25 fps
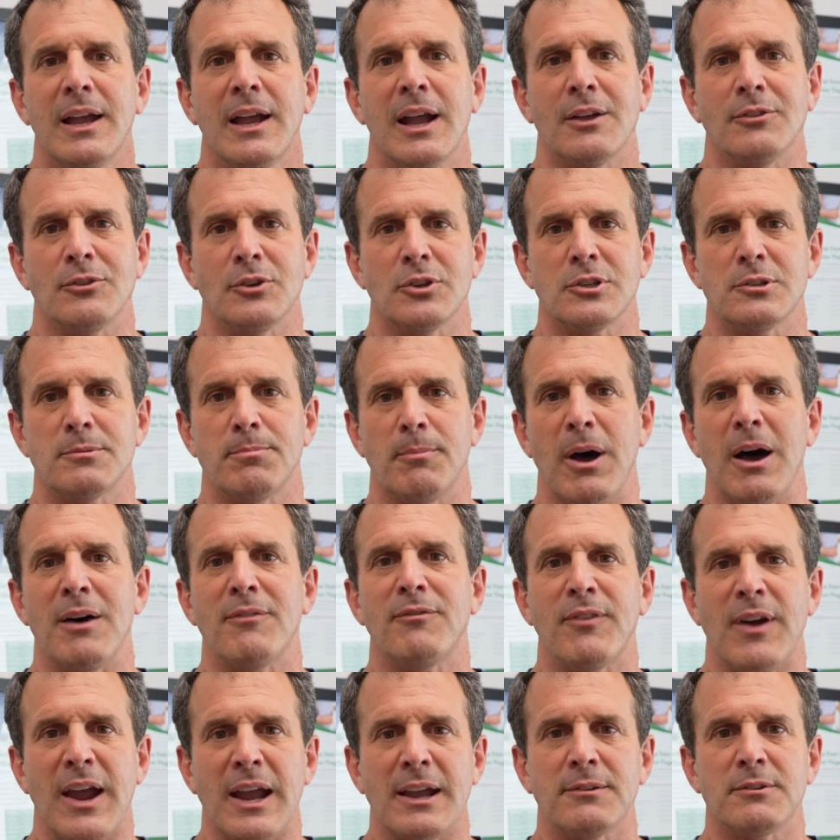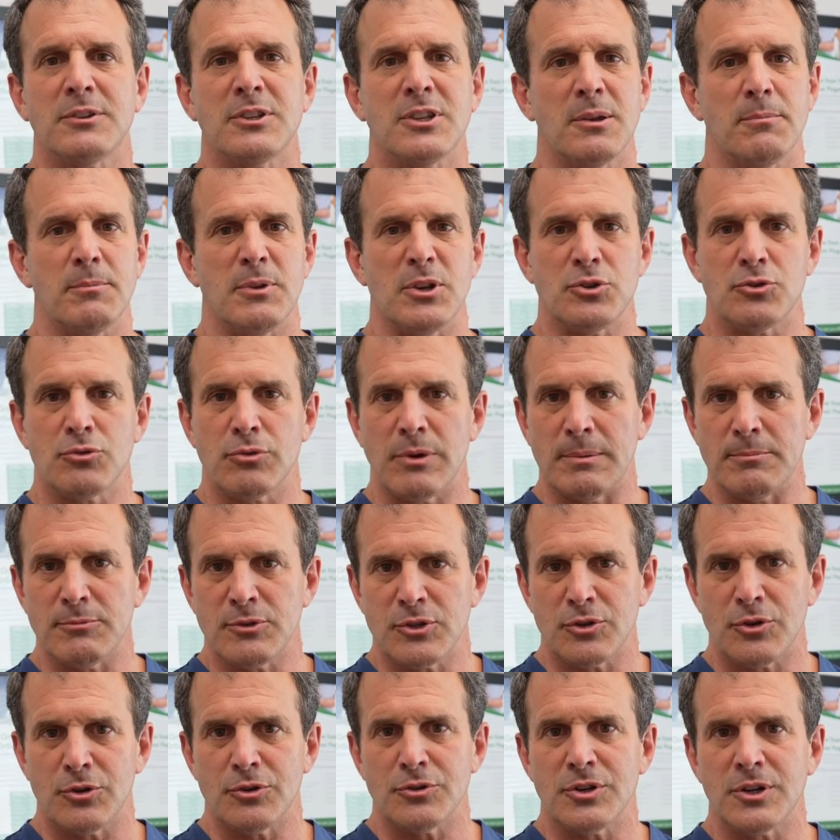And those small fragments can be trimmed
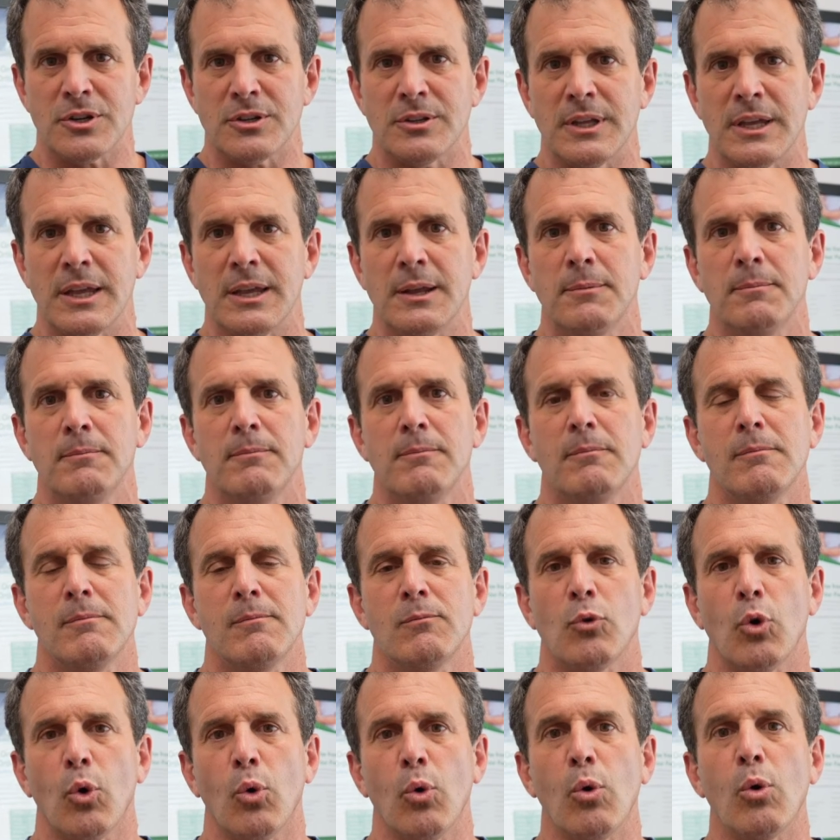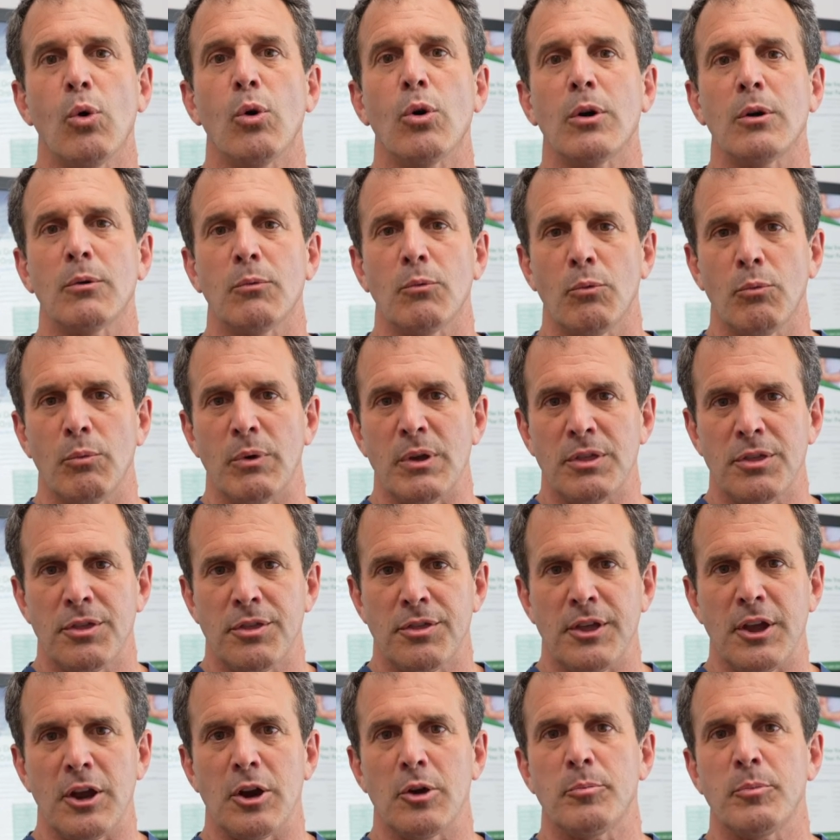surgically, or with
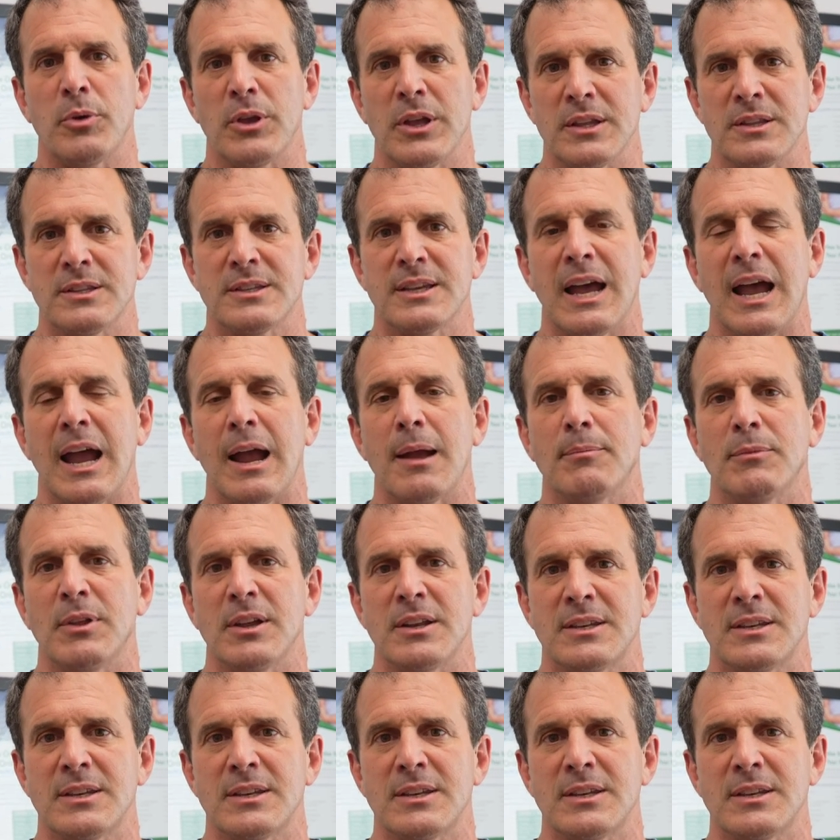therapy and time,